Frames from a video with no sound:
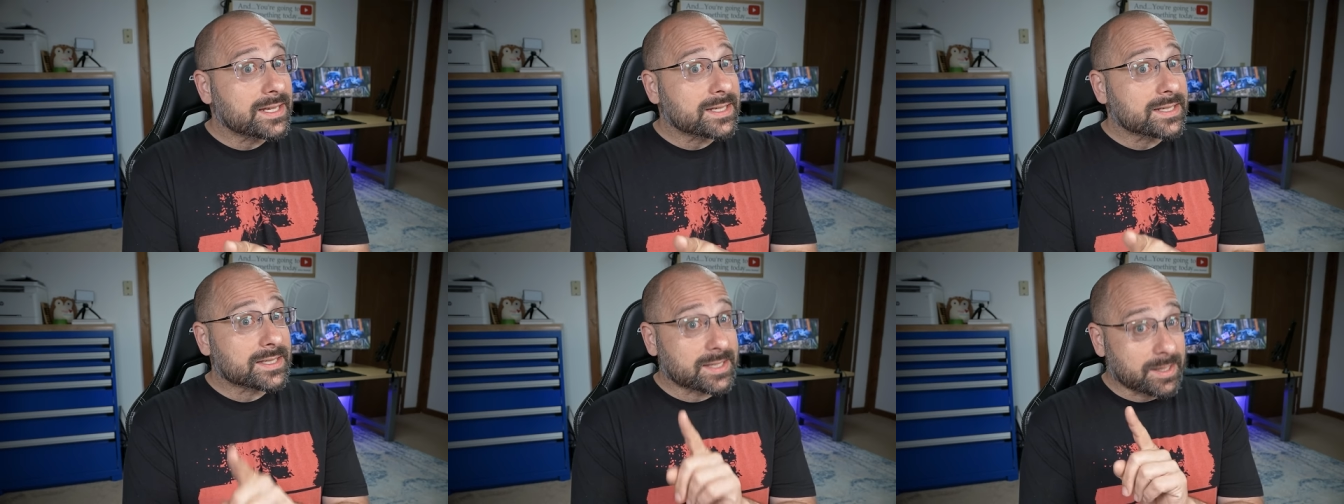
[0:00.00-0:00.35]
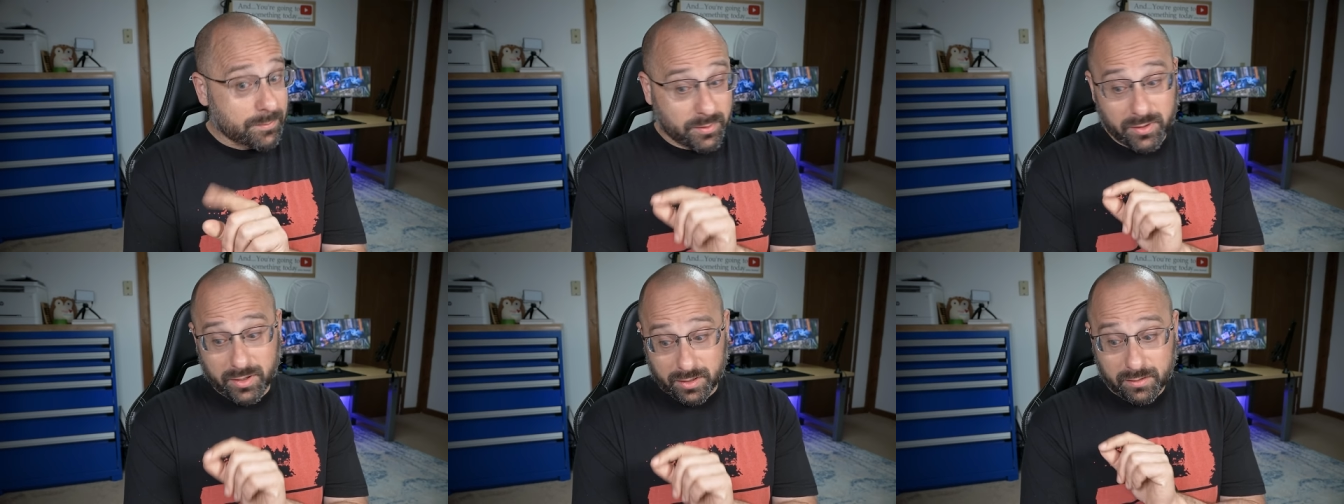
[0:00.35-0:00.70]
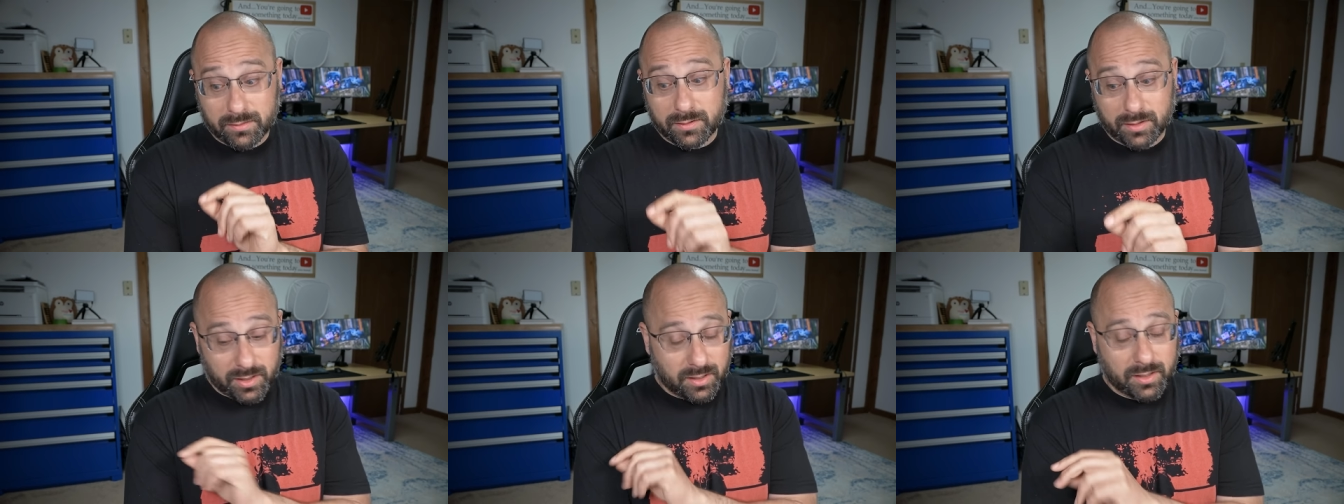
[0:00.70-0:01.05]
Some of the
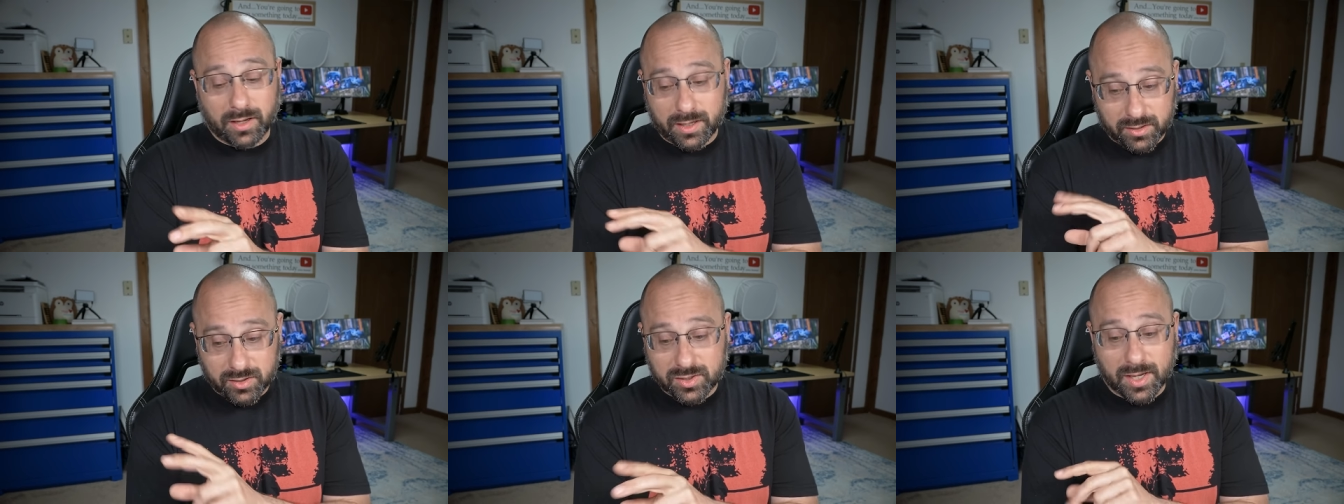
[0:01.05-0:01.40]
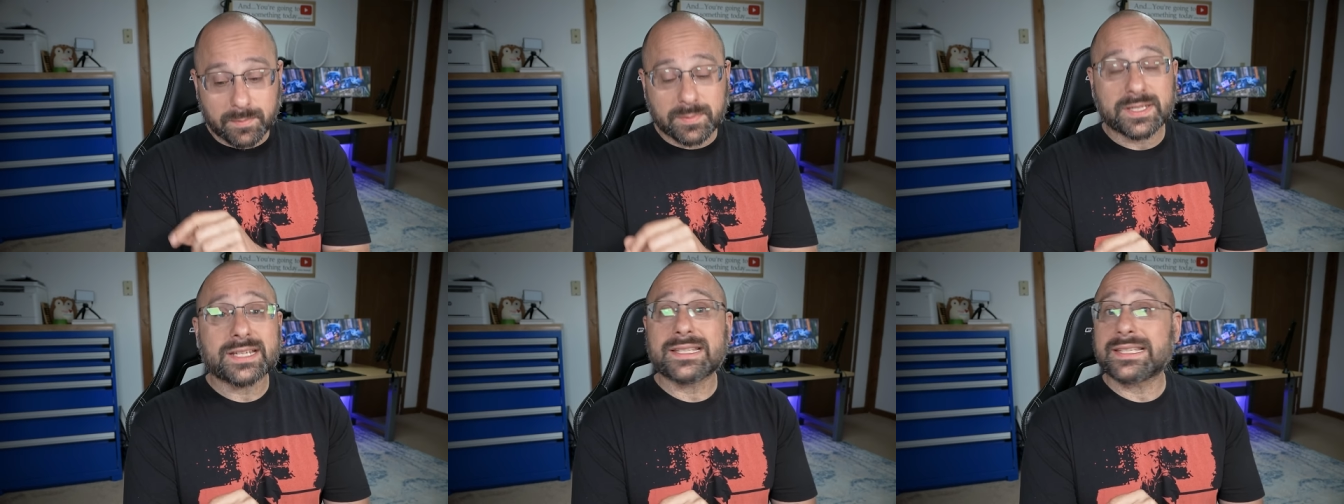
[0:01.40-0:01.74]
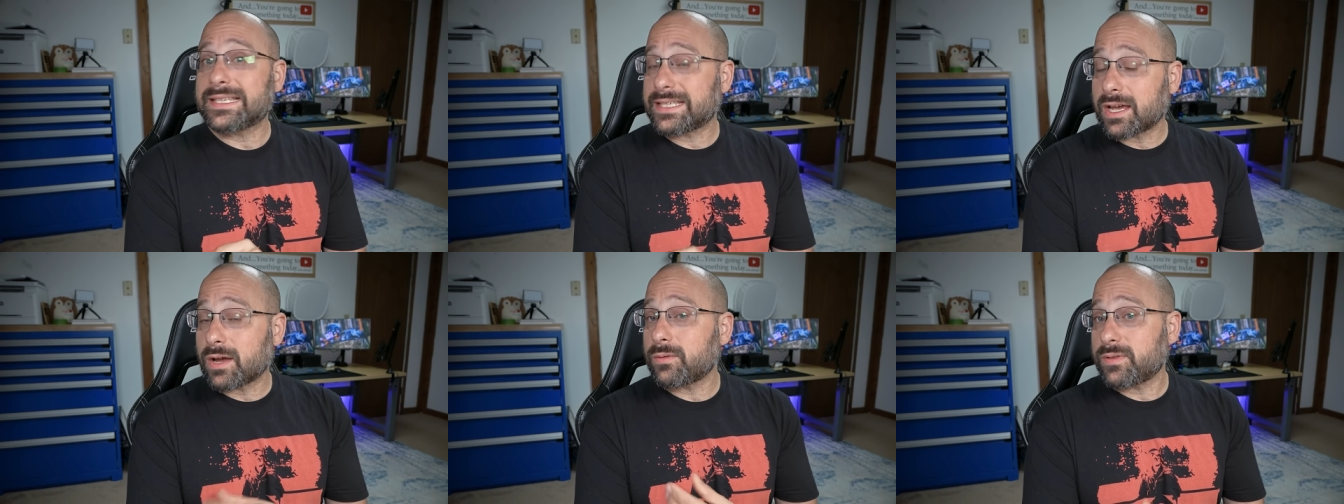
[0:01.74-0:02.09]
uh,
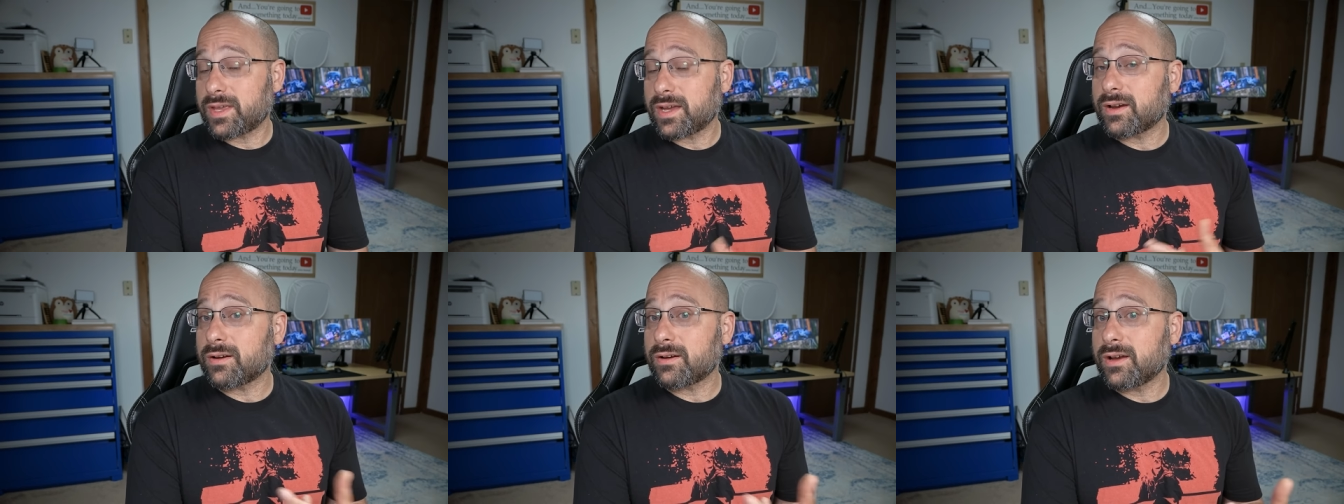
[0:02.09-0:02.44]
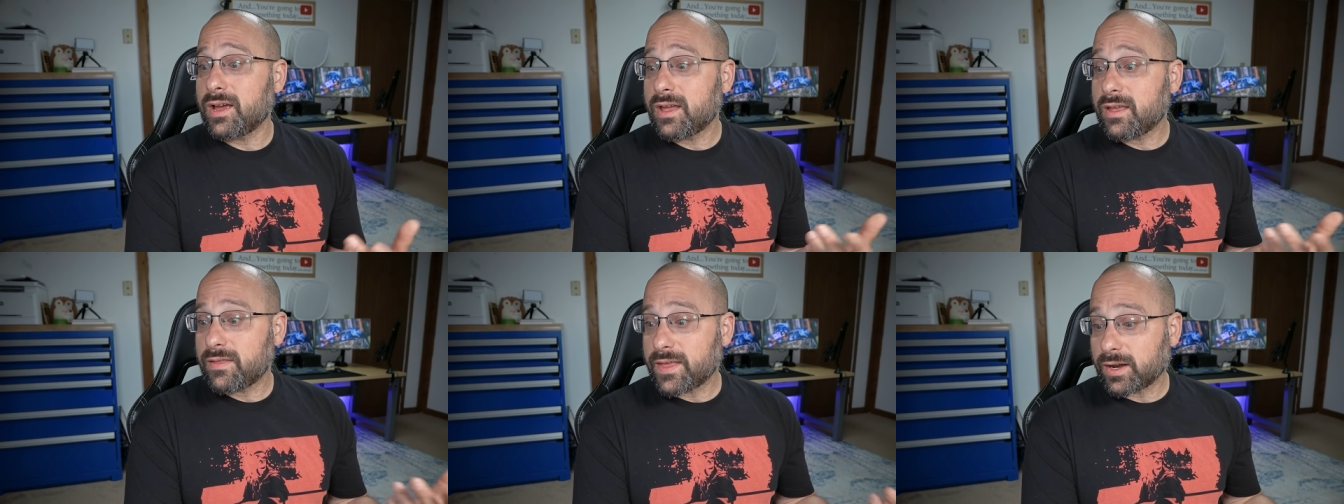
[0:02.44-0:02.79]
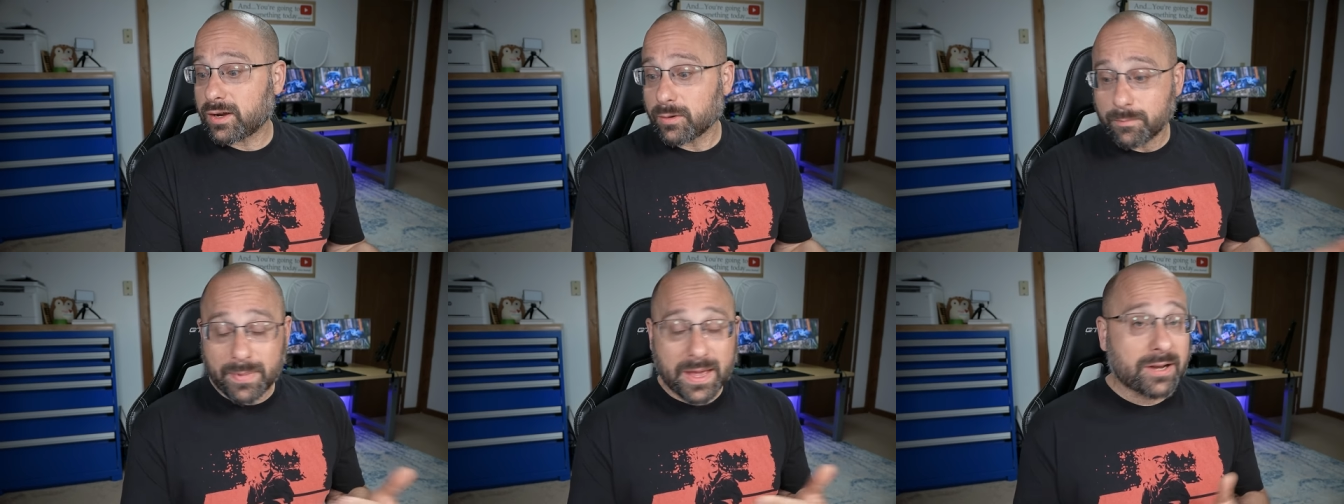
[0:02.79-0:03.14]
substances out there that
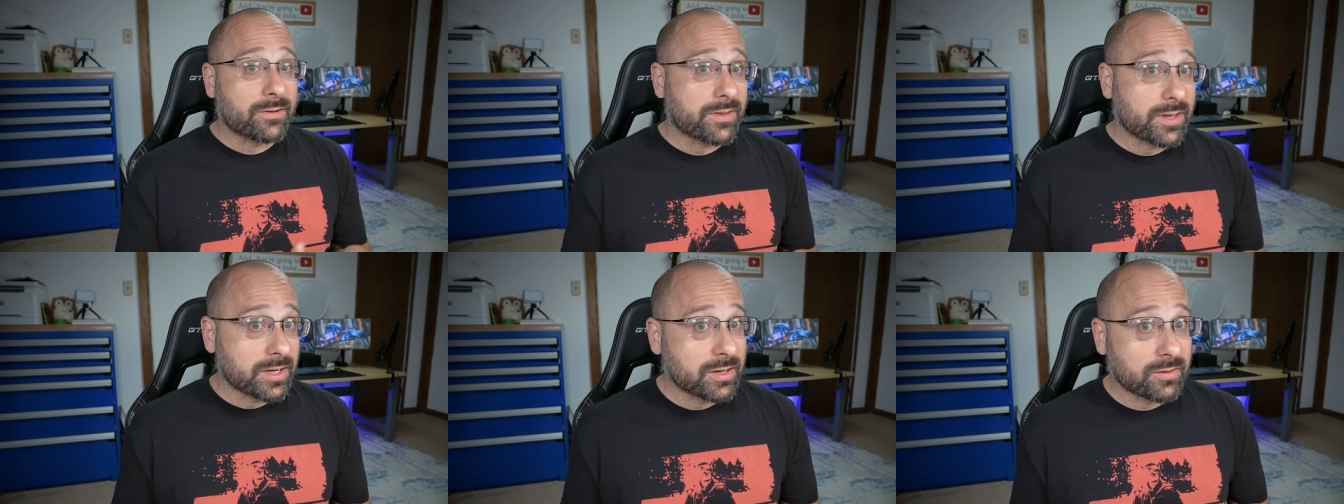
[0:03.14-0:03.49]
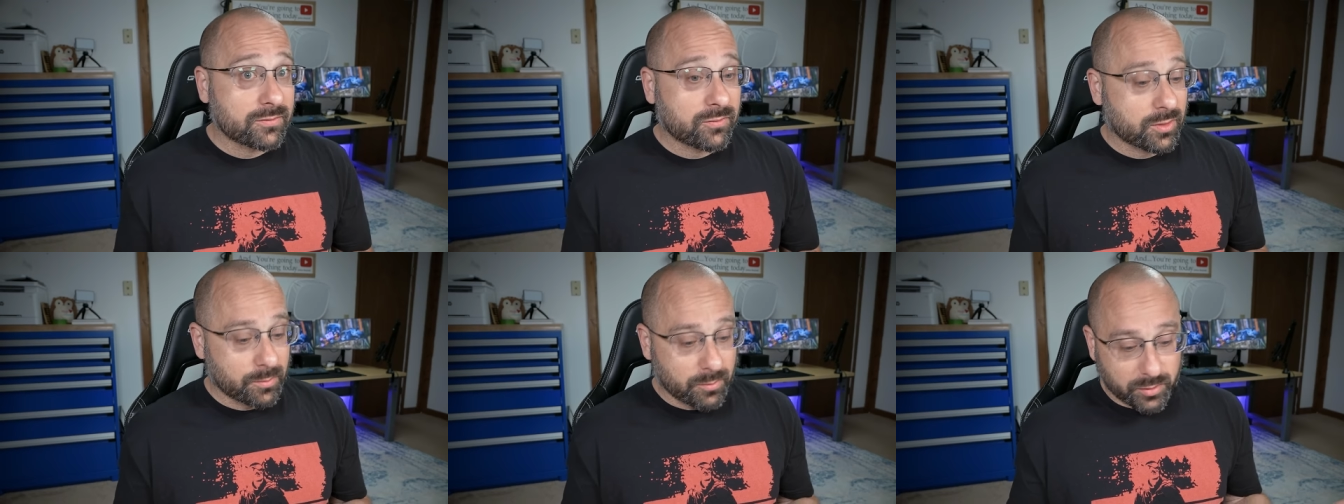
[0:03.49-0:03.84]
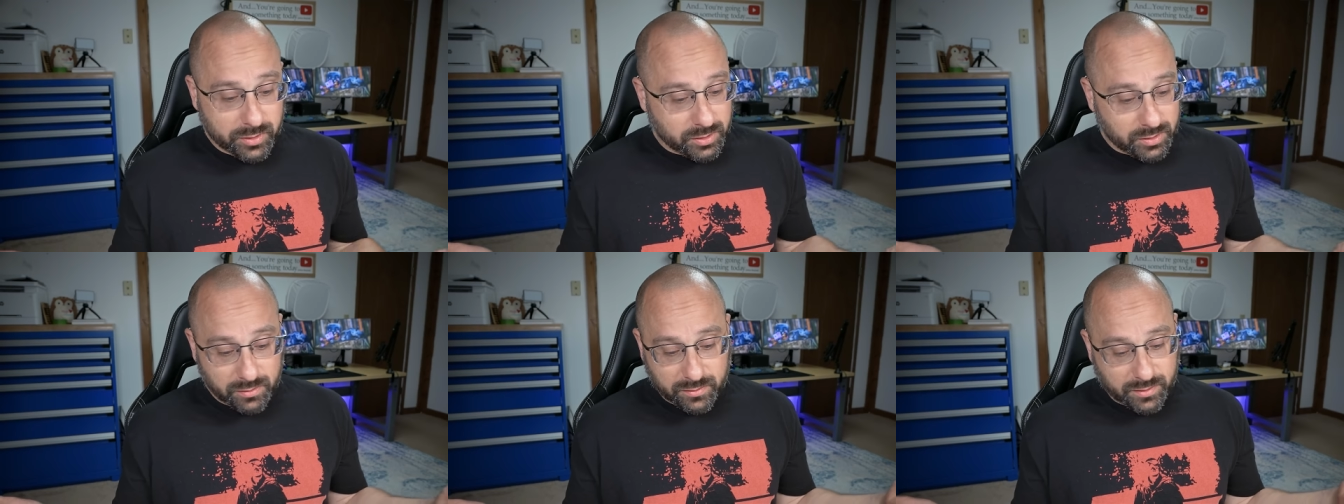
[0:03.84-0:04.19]
are better than conformal,
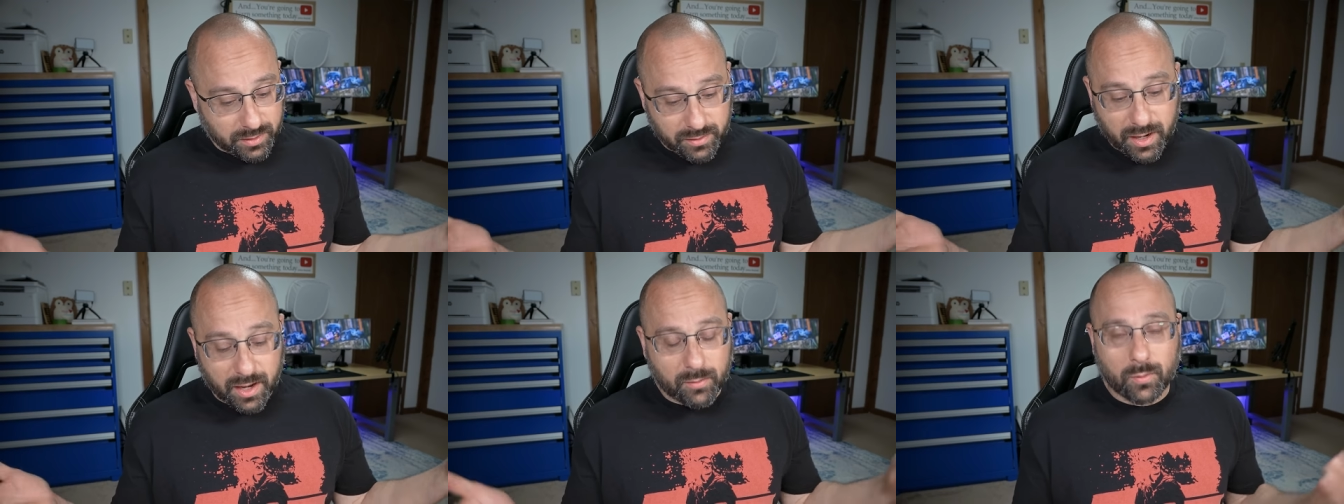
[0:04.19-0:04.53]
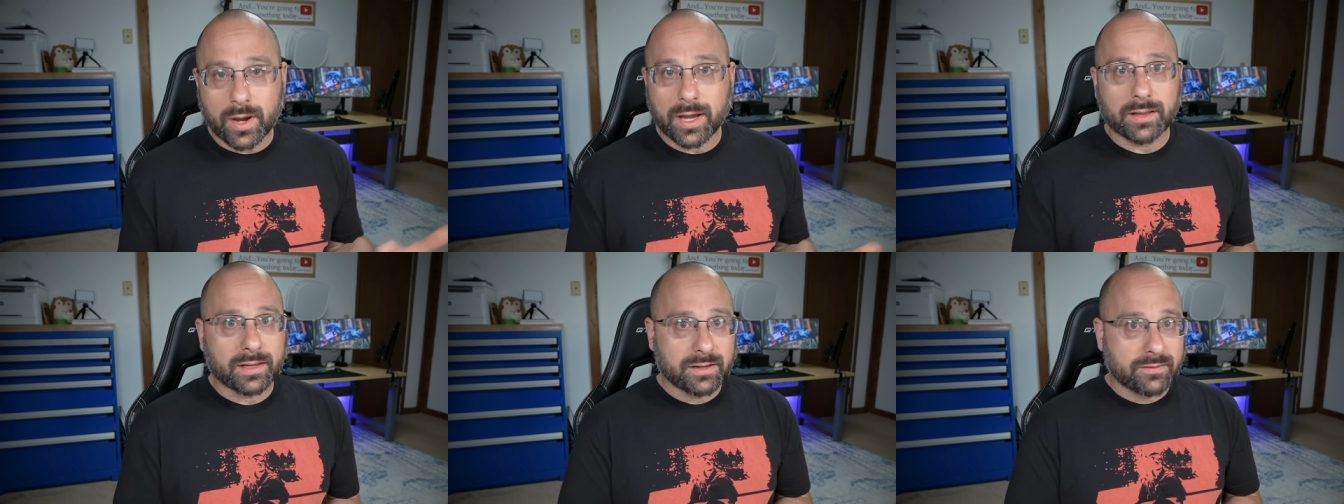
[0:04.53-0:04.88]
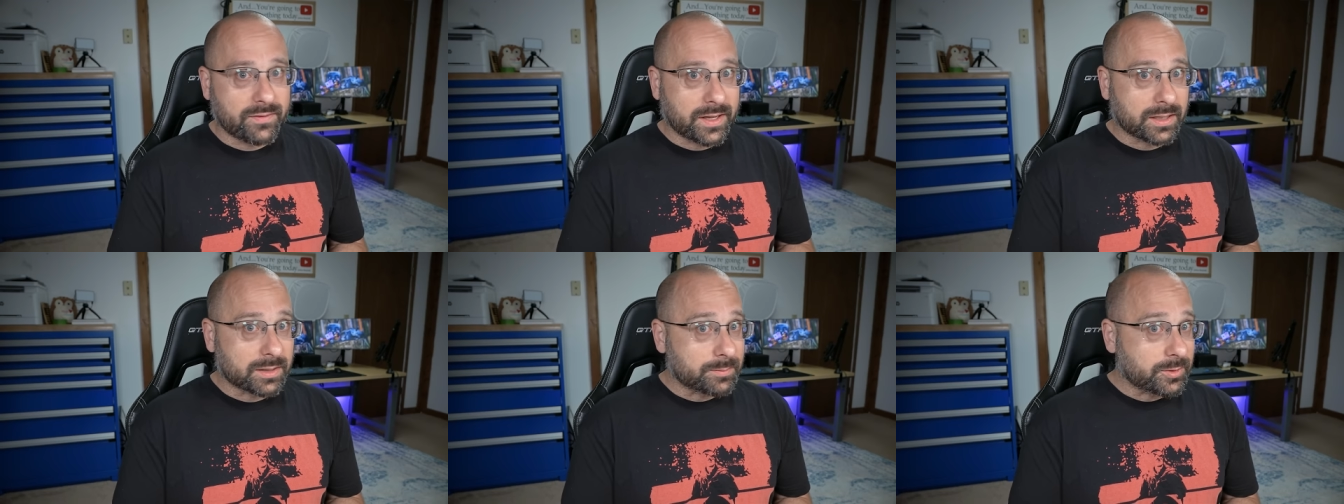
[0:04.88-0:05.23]
you, they're not widely
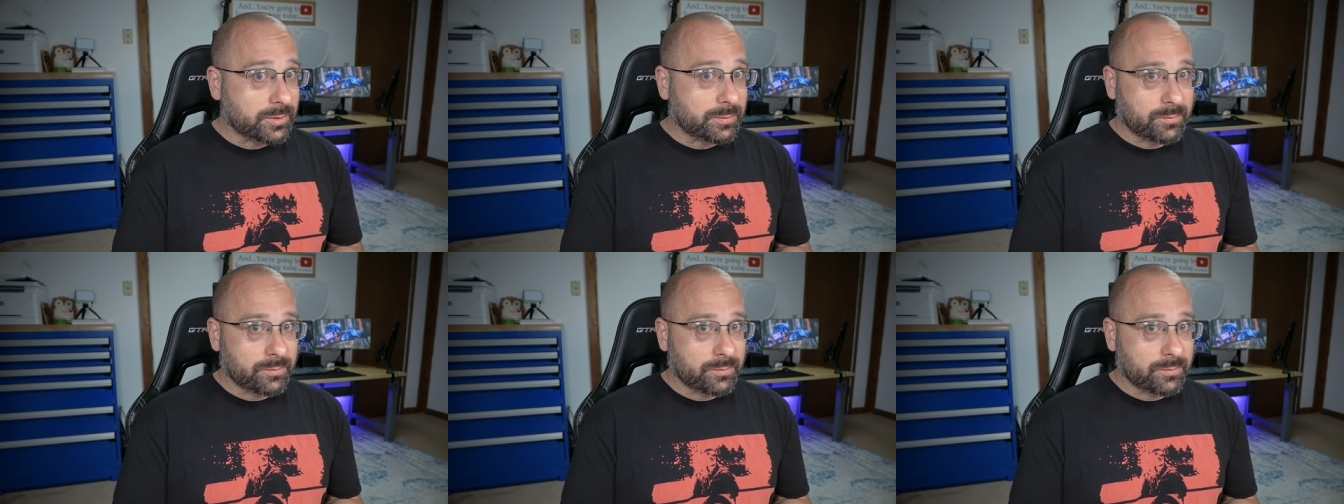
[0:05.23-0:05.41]
available,